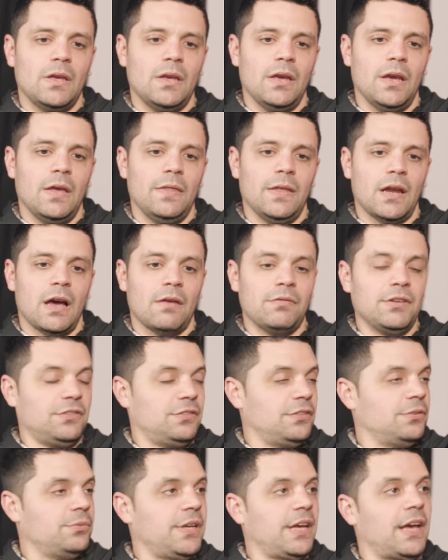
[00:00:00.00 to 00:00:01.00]
and then
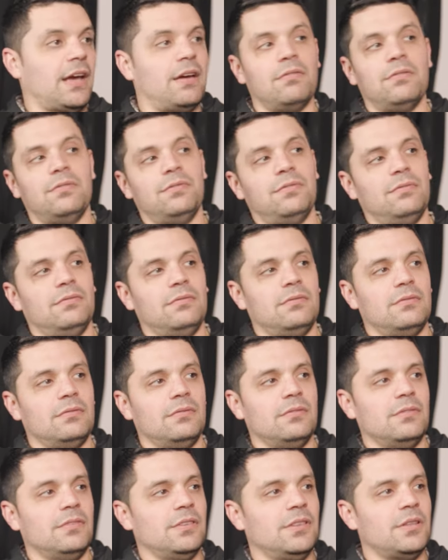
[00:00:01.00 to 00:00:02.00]
obviously we have
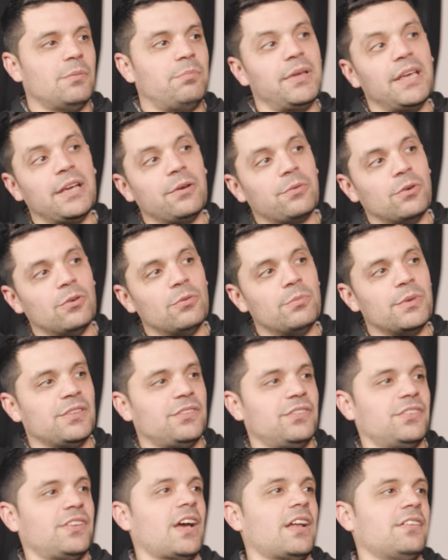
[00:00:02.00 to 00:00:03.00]
the Ping Room in
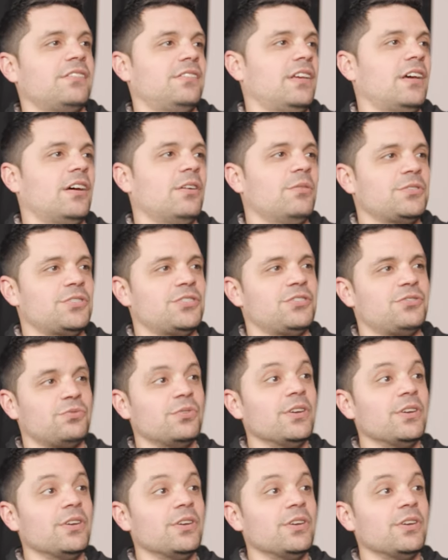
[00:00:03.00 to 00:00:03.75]
Scottsdale, which is yeah.